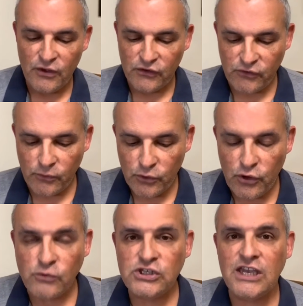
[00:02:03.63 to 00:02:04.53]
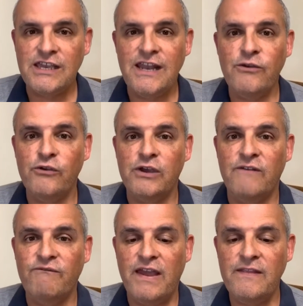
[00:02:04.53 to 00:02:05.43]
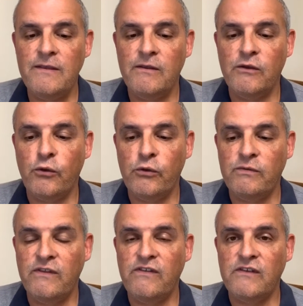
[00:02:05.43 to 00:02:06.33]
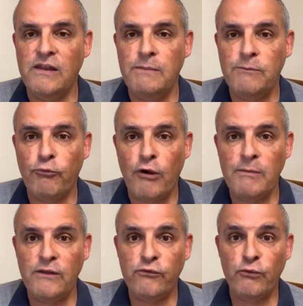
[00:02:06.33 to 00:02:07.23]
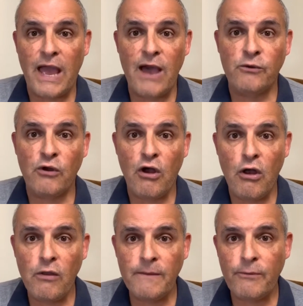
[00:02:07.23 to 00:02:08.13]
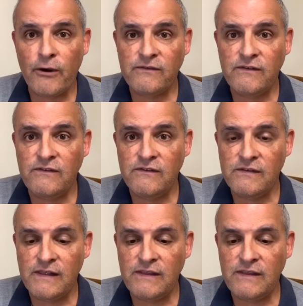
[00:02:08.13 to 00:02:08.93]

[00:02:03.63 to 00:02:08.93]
So go check it out. You're going to find that this is going to be prominent throughout all the parks at Disneyland.